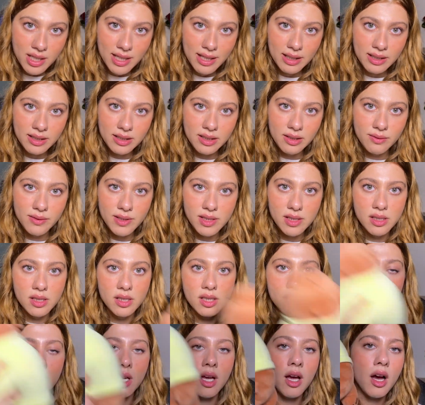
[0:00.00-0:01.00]

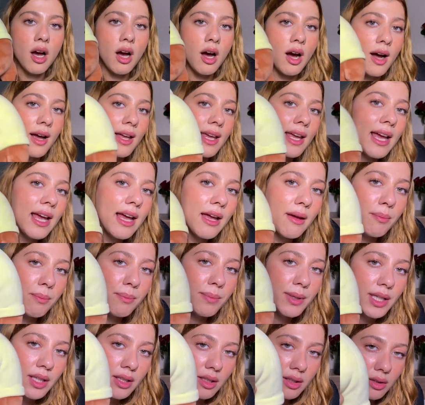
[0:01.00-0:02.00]
activity, I
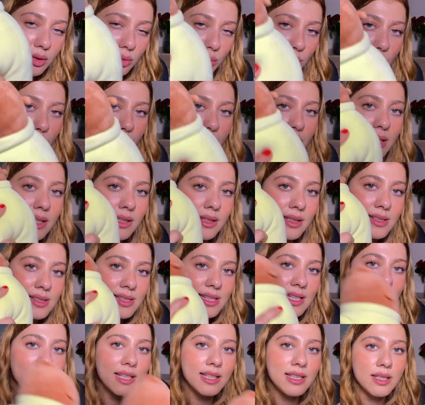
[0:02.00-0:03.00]
have been doing
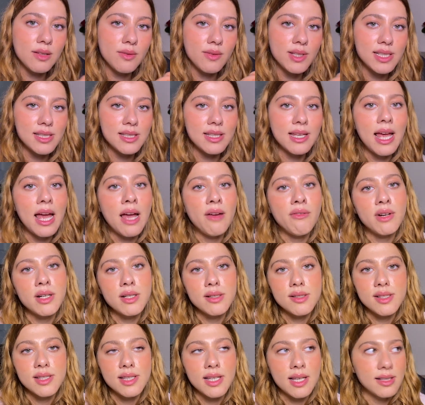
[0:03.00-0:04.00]
this activity
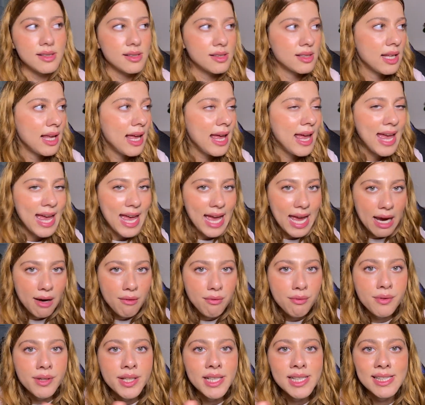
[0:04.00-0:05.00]
ever since.
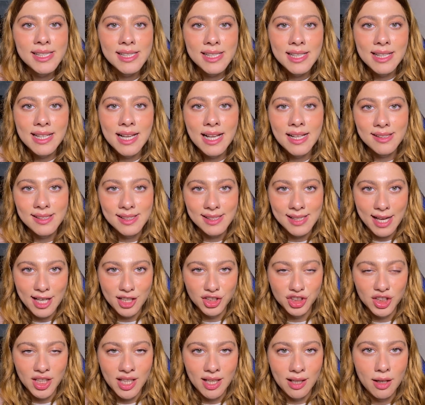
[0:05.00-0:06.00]
Every single
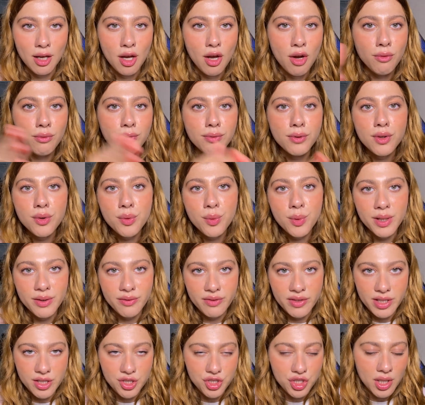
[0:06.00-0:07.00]
session for
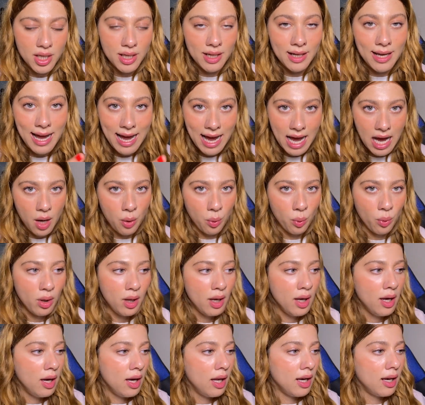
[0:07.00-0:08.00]
revision. How?
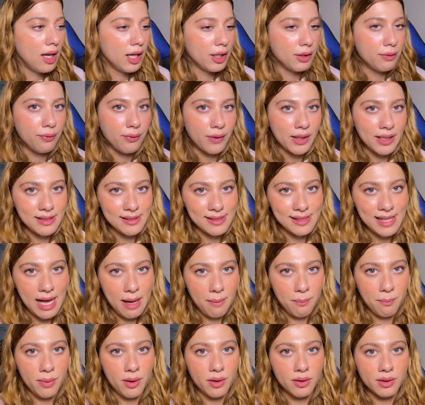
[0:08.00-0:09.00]
Like for
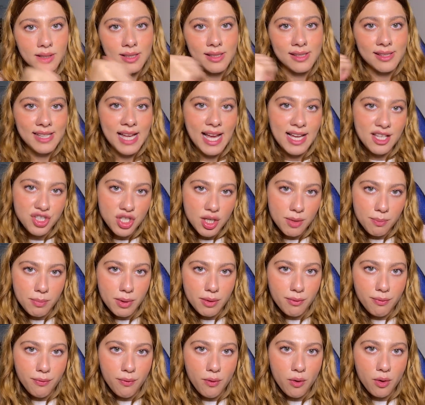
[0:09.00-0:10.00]
example, the session
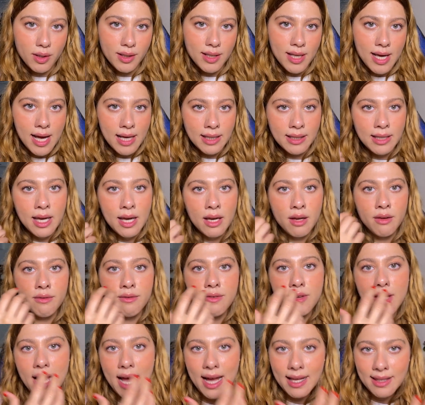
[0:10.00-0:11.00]
before that,
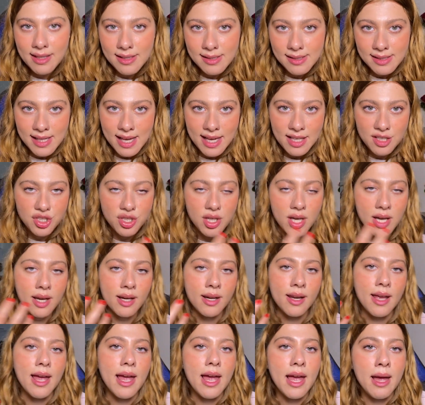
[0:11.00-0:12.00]
we had a
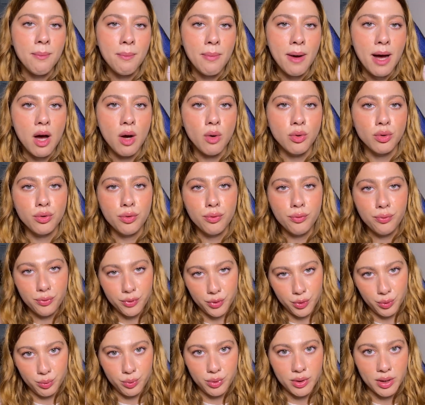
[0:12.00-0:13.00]
session about
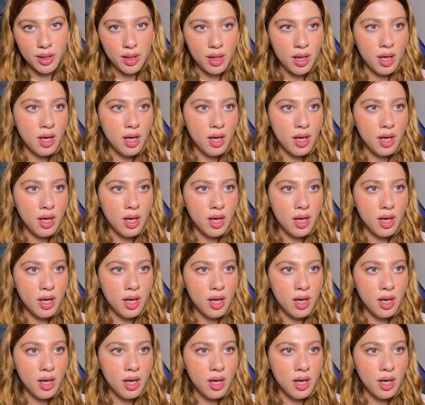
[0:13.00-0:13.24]
food.